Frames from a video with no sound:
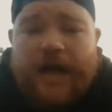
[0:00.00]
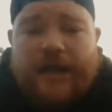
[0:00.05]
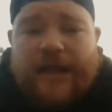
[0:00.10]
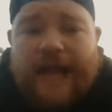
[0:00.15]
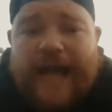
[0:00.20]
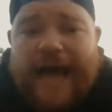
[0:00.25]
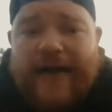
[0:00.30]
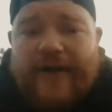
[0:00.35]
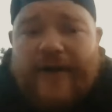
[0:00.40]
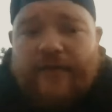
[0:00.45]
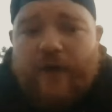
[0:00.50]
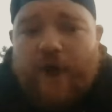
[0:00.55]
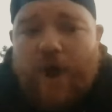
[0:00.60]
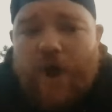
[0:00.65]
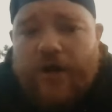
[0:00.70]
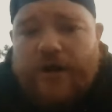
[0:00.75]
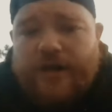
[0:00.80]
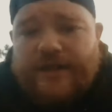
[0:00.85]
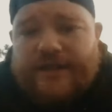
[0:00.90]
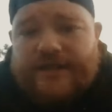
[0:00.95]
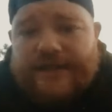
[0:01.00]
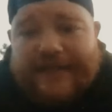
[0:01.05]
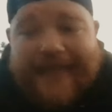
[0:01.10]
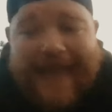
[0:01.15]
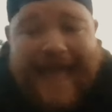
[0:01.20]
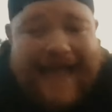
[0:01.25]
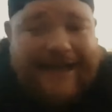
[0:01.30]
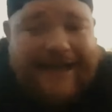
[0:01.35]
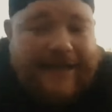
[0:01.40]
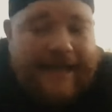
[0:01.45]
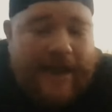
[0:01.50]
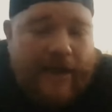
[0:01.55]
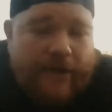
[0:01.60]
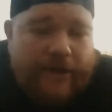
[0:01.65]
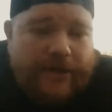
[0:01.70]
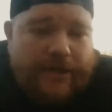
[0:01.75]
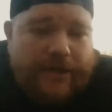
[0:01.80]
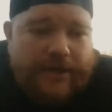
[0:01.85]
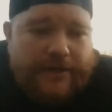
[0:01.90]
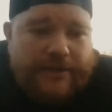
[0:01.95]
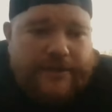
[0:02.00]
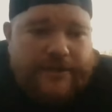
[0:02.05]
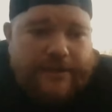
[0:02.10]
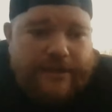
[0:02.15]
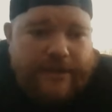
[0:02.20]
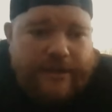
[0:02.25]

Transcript: a lot of artists lack nowadays.